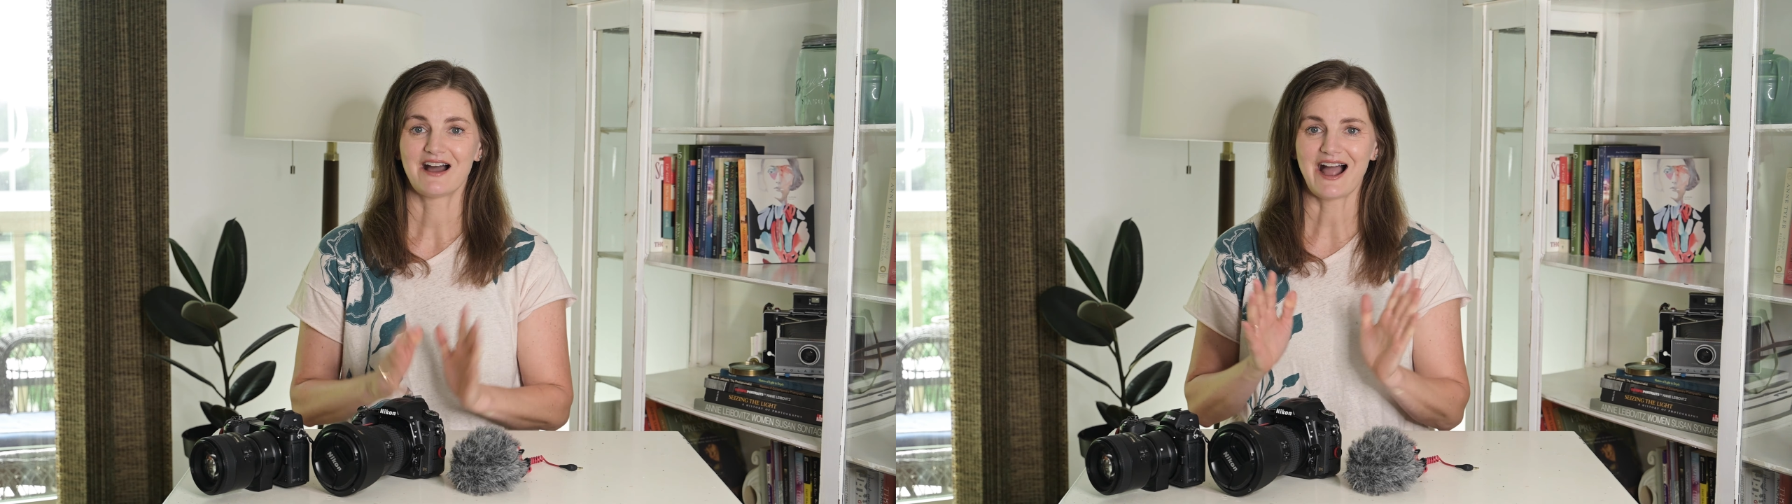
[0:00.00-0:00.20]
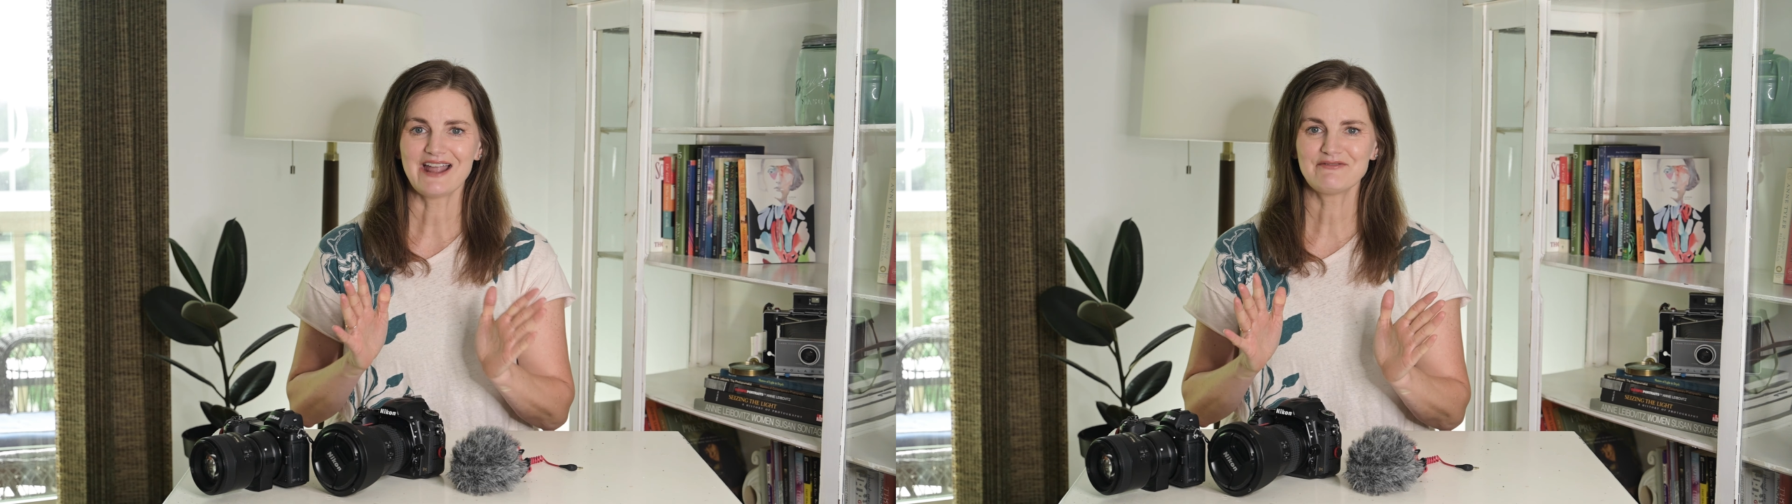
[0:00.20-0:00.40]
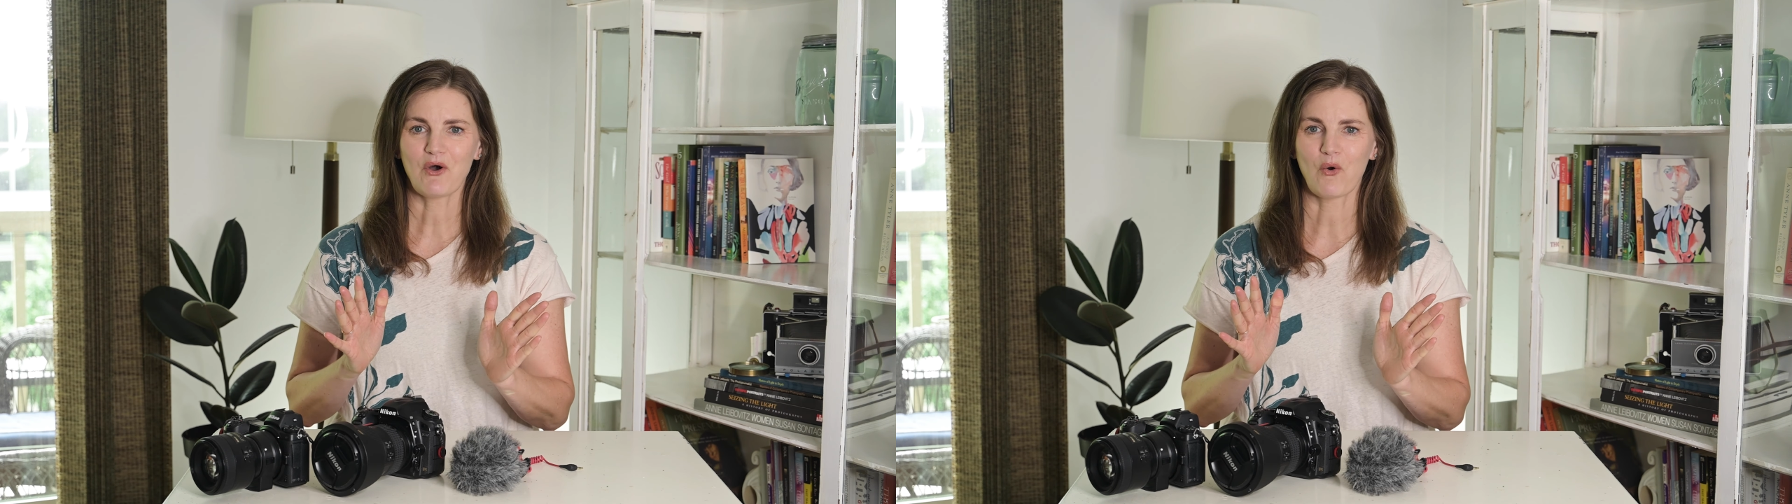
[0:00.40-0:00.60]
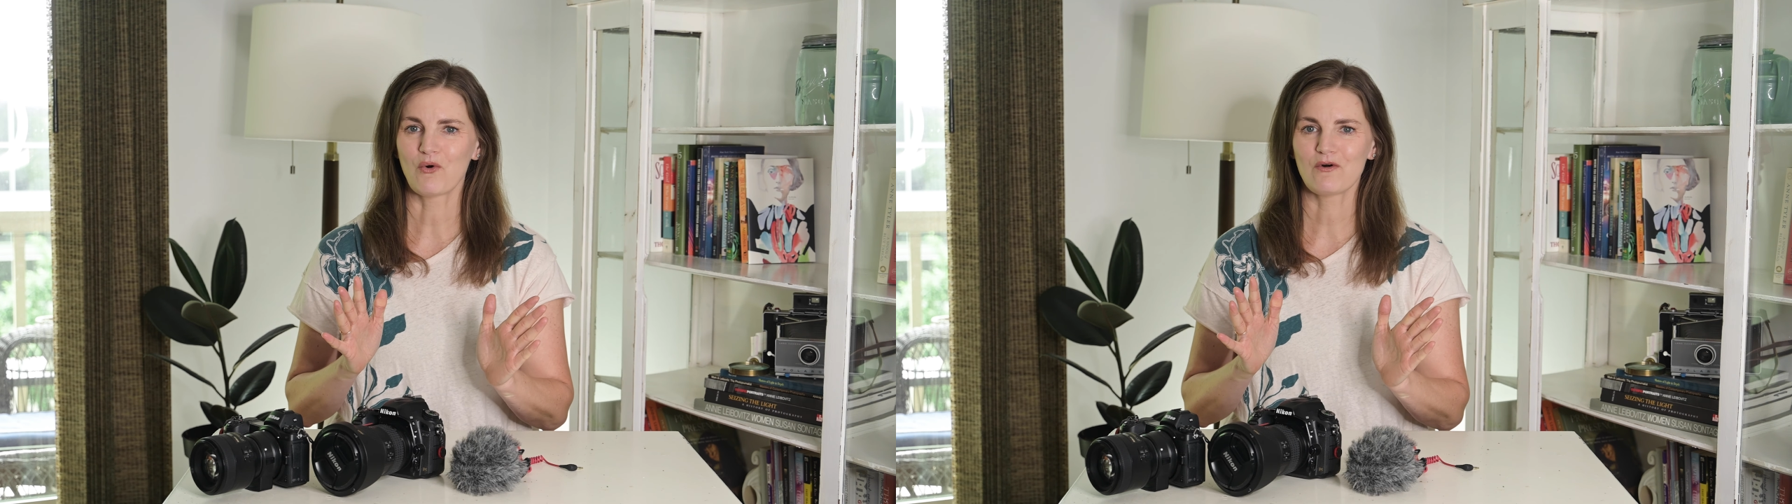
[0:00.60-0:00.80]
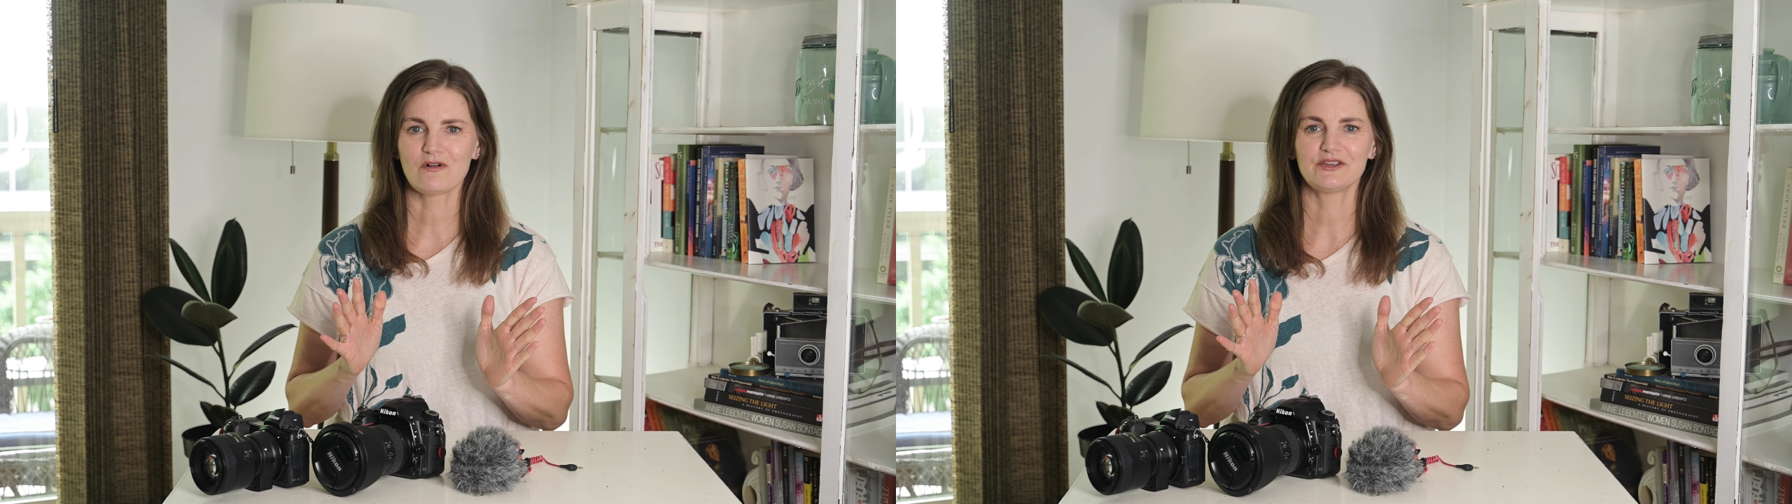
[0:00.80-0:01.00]
I have a
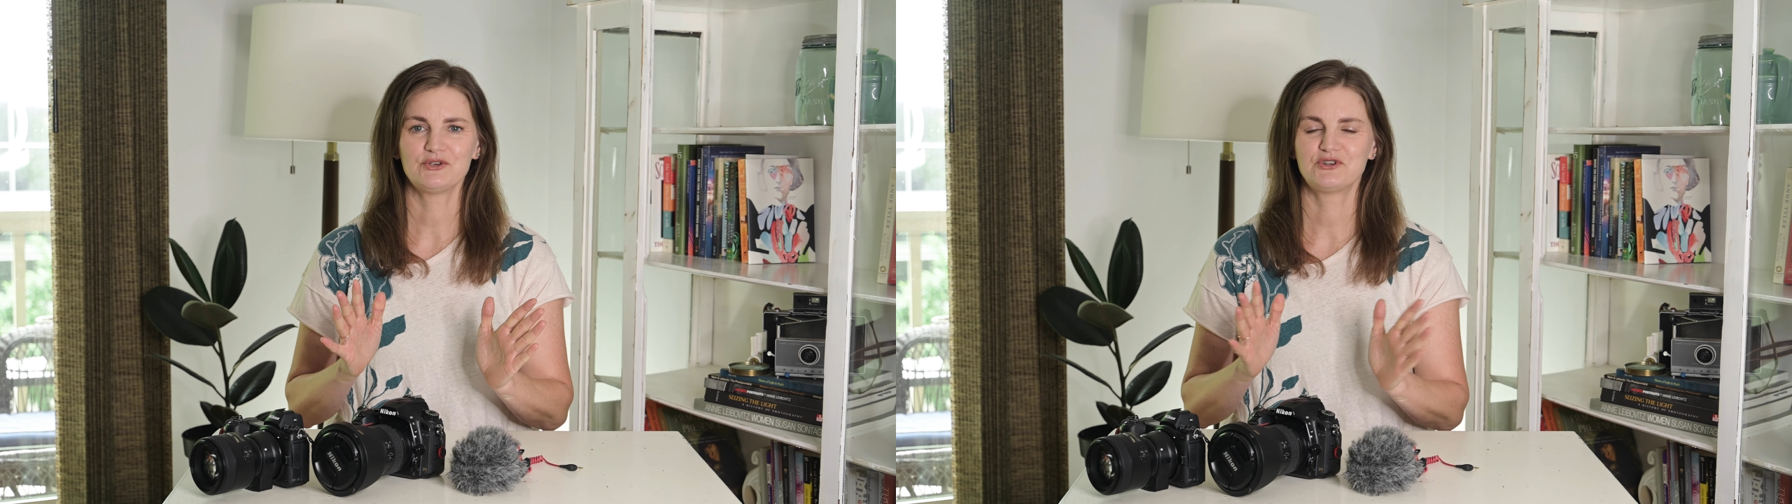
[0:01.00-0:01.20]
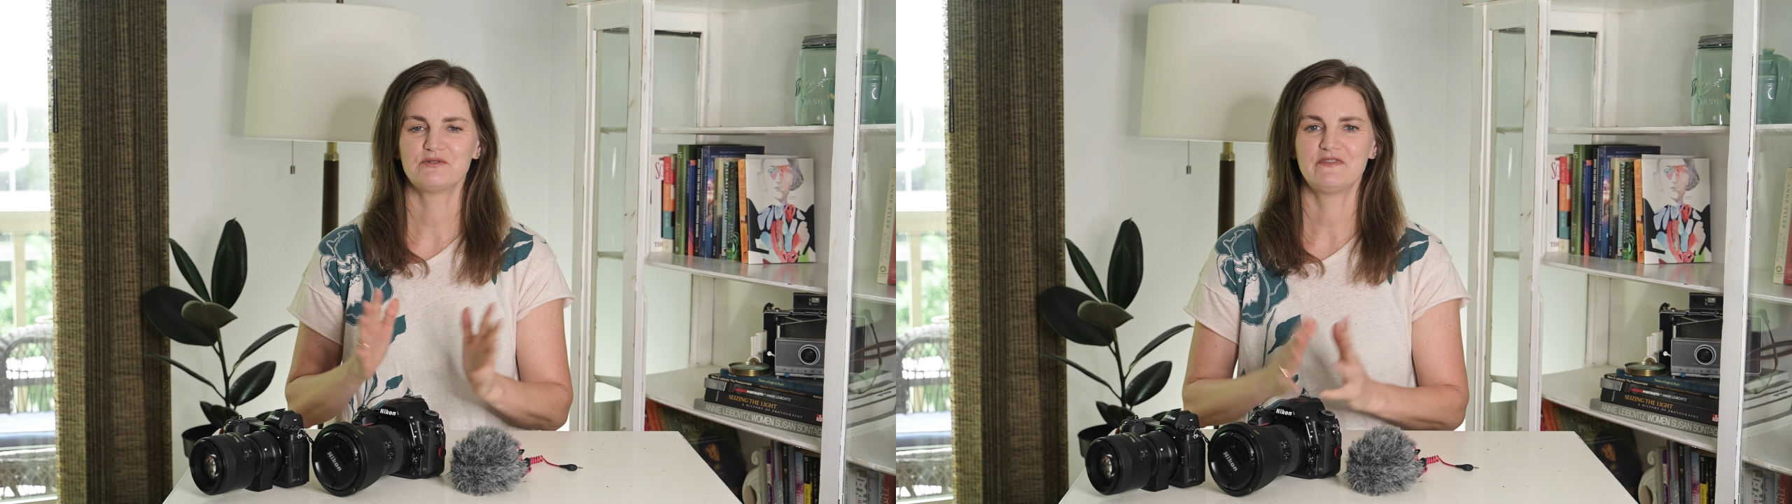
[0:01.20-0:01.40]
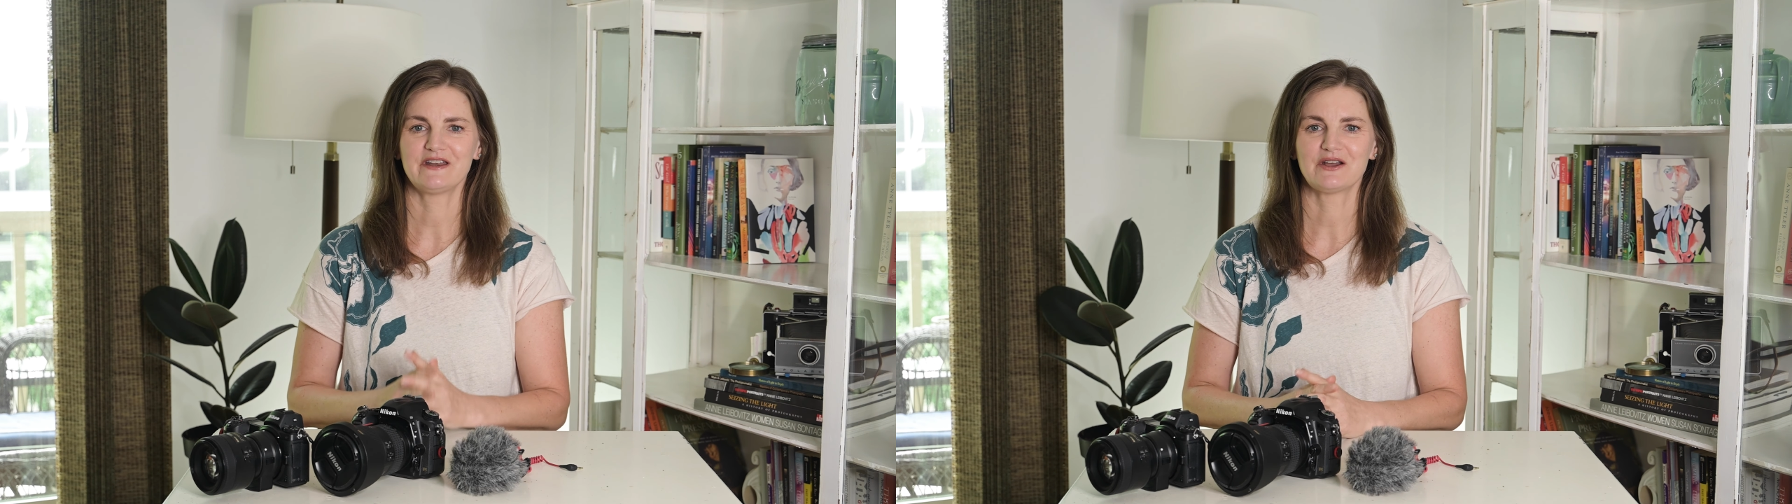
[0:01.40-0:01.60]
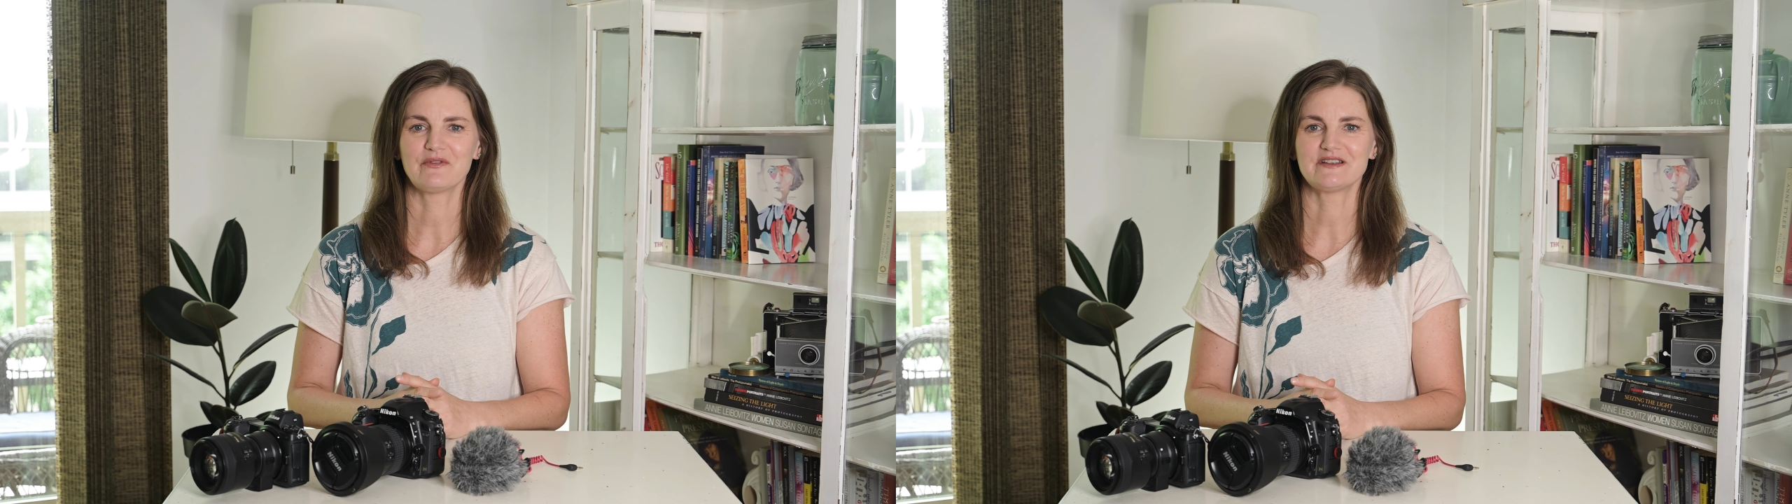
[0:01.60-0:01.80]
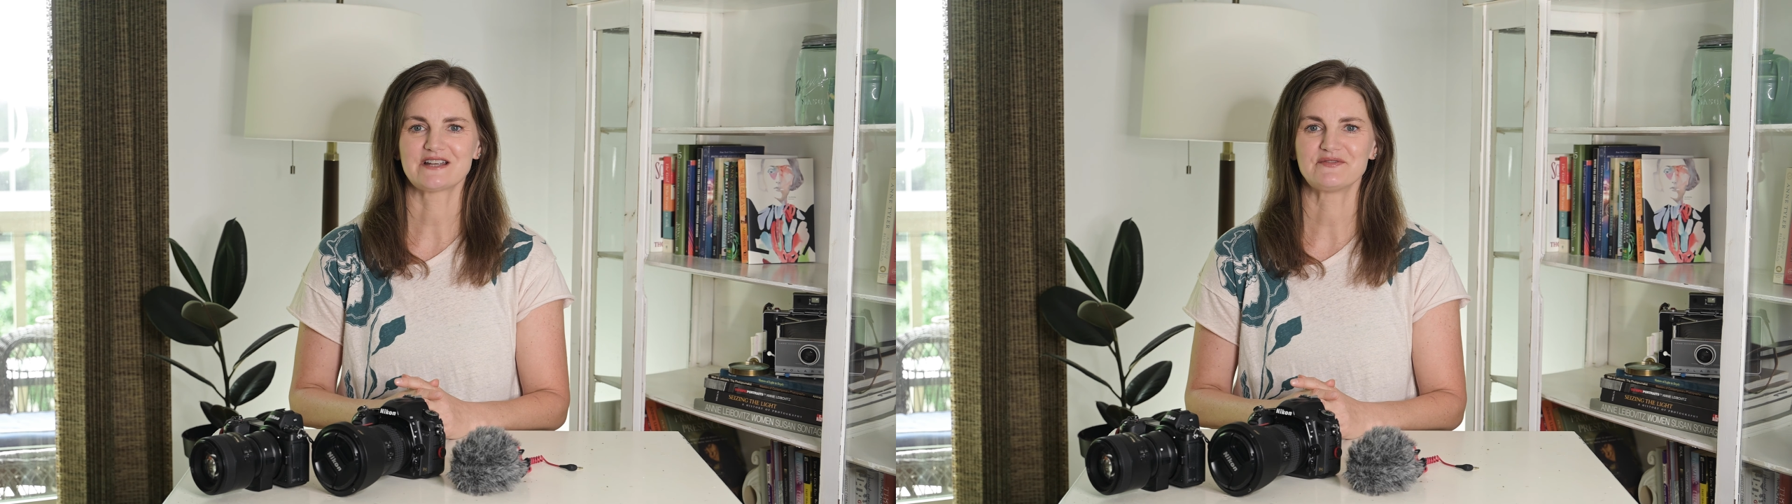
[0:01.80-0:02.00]
whole YouTube video
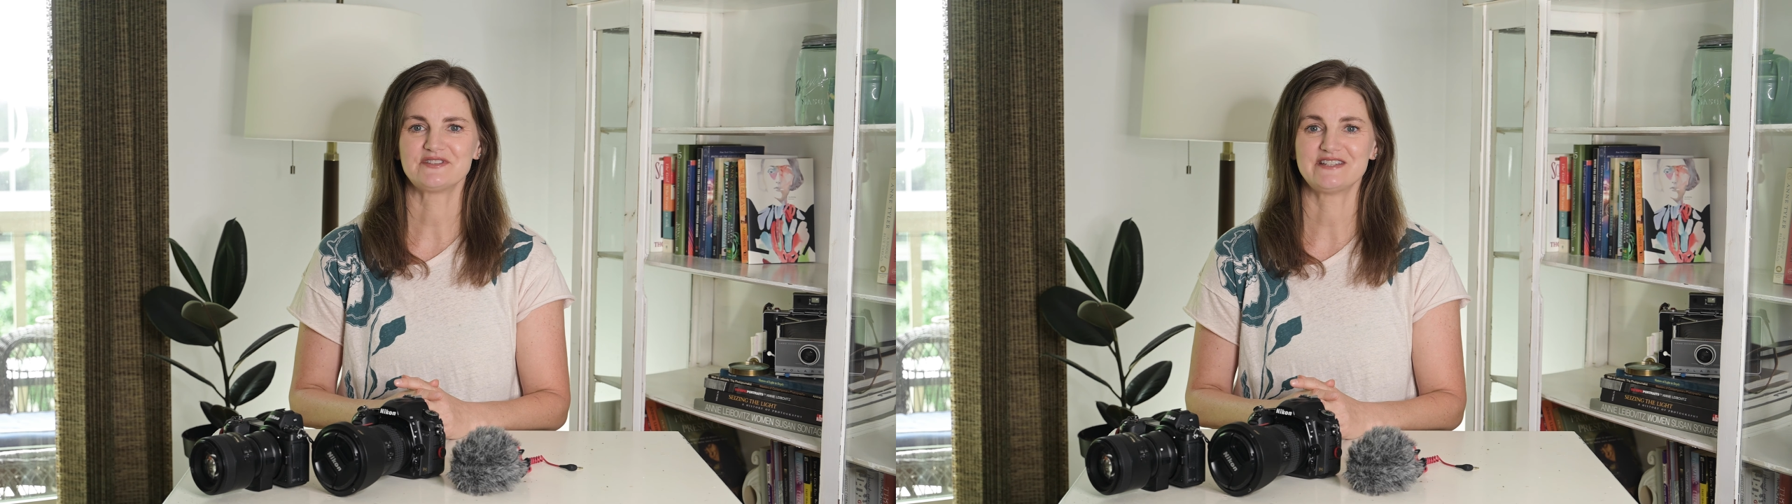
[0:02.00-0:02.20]
that dives